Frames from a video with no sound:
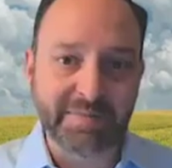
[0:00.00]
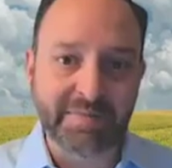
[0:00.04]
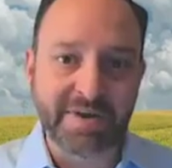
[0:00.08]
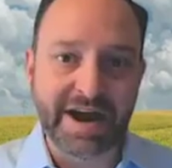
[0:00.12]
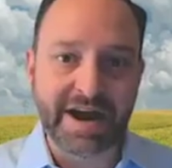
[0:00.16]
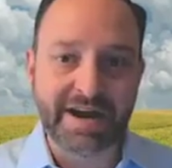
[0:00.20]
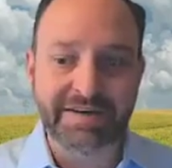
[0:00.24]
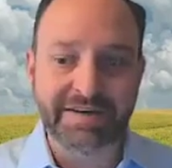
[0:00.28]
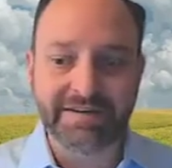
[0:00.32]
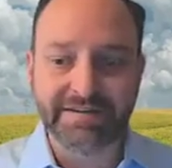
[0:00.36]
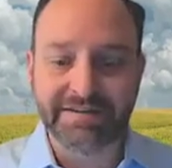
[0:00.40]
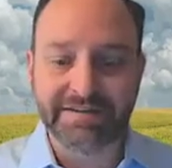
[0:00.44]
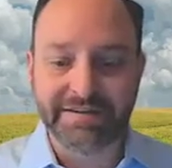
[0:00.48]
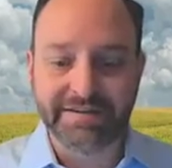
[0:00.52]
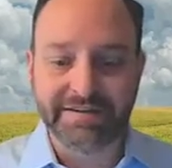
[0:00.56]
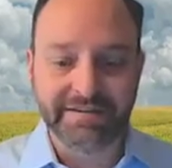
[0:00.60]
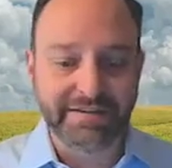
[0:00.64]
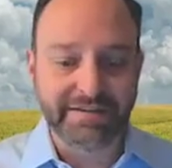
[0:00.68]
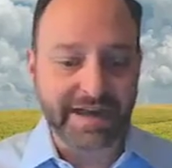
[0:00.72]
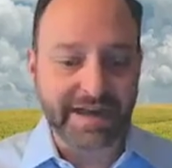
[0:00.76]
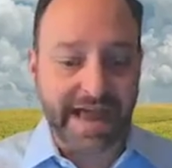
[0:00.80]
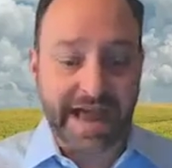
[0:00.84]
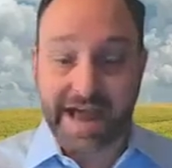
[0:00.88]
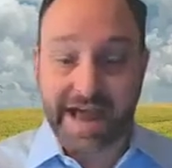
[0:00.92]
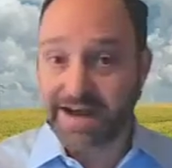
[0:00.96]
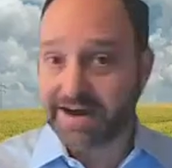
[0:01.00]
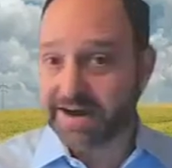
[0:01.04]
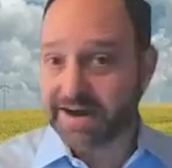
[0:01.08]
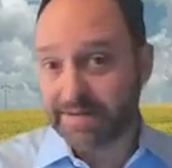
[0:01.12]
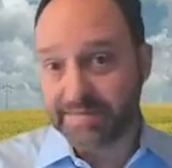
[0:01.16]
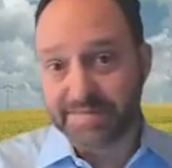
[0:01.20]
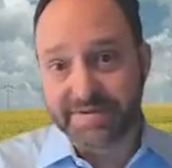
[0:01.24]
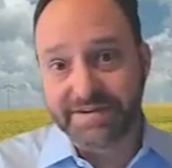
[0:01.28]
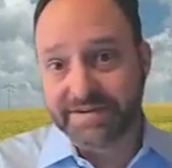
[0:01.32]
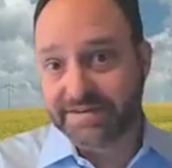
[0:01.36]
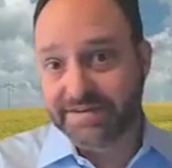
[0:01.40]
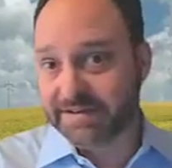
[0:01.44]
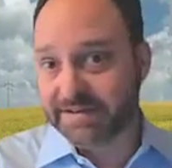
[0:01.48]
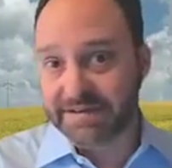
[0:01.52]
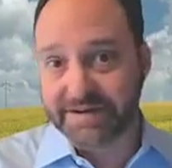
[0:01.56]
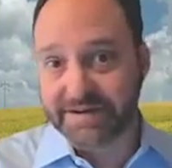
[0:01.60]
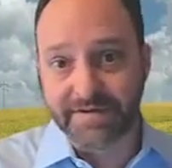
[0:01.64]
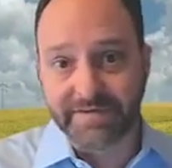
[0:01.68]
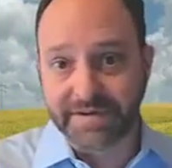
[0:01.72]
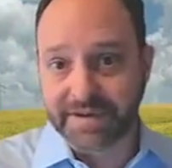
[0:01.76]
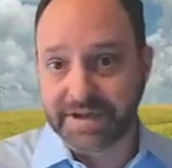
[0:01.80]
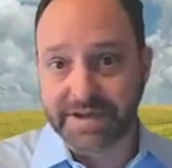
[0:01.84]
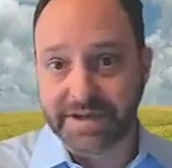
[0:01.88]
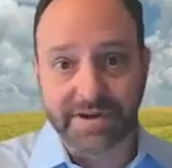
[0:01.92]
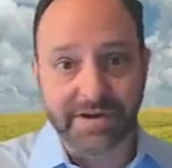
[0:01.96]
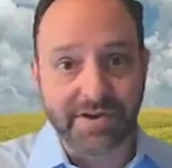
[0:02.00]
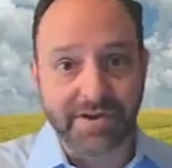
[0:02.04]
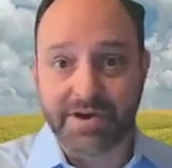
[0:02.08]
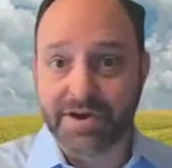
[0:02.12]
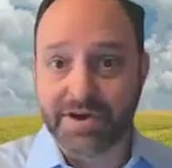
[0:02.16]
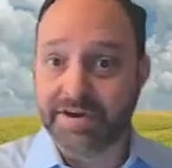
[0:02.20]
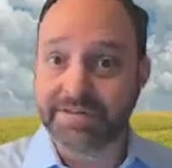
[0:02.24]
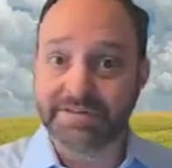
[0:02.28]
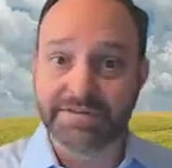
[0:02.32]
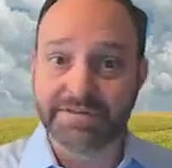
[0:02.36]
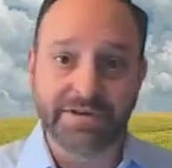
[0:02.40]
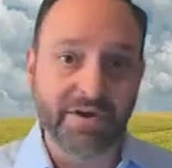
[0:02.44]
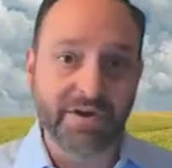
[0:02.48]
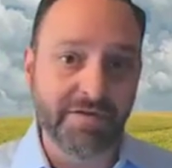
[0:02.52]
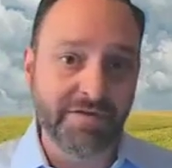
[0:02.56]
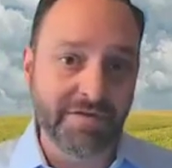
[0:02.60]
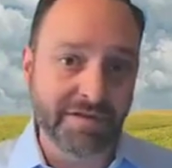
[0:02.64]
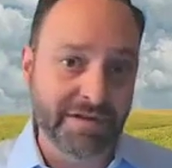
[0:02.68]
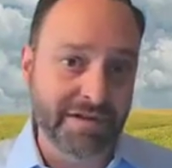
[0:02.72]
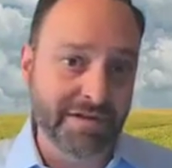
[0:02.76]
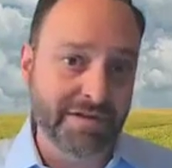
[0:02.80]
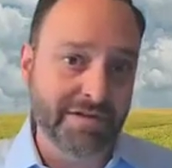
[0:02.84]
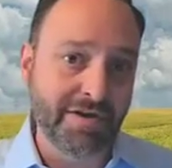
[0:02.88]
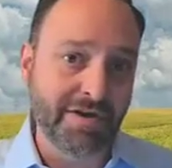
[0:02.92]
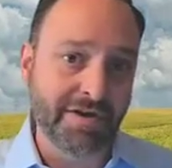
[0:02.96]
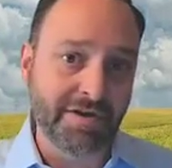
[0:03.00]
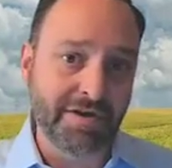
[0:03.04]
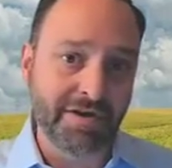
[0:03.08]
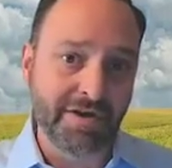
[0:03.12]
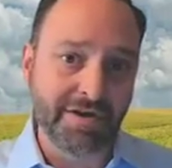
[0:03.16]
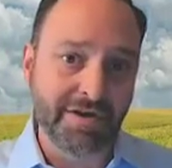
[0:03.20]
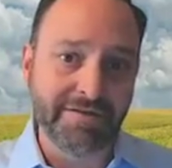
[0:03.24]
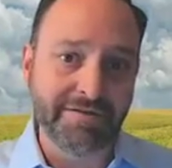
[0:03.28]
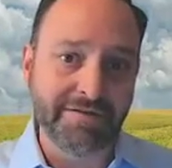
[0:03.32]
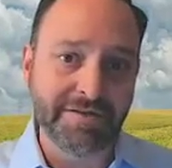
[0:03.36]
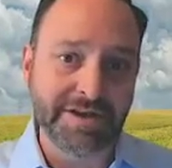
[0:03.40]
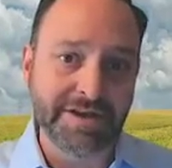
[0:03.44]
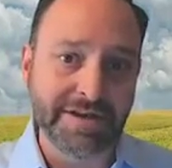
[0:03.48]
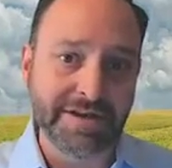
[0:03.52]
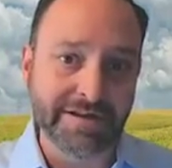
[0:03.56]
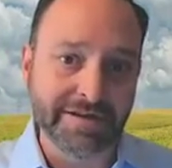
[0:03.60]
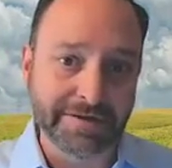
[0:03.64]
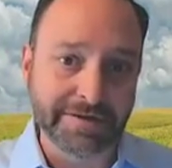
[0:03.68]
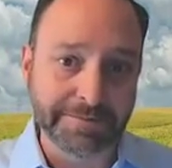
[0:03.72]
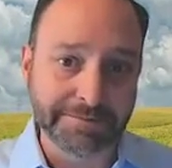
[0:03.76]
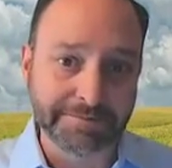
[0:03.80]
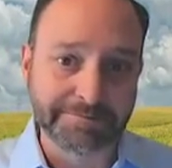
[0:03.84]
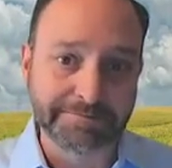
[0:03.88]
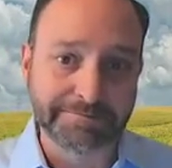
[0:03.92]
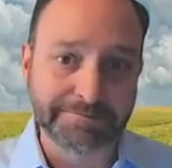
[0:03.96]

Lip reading: practices add up to significant costs over the long haul of a year.